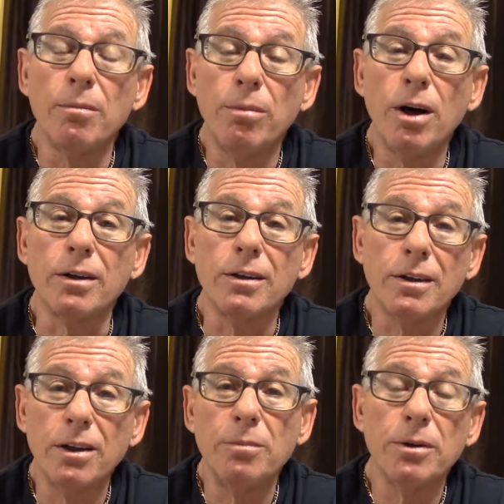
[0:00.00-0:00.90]
But
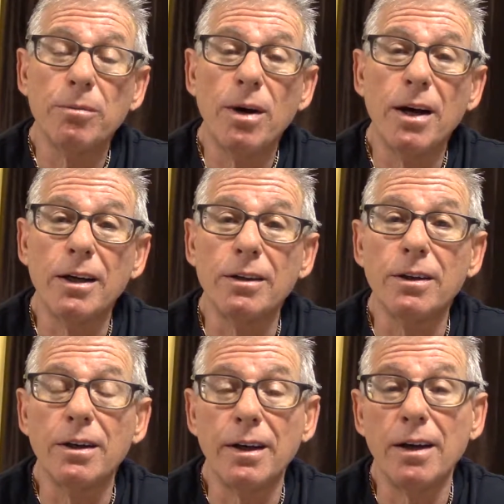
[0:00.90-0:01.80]
keep in mind,
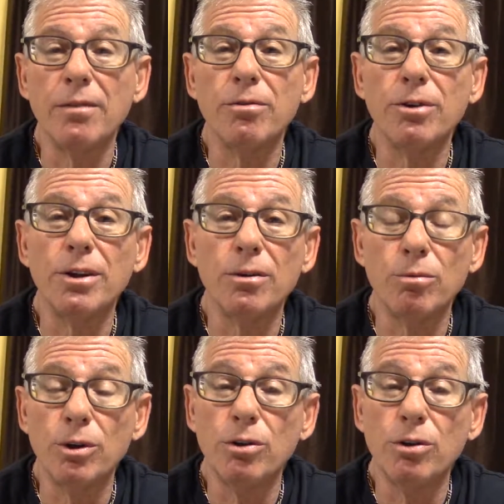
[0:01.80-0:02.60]
we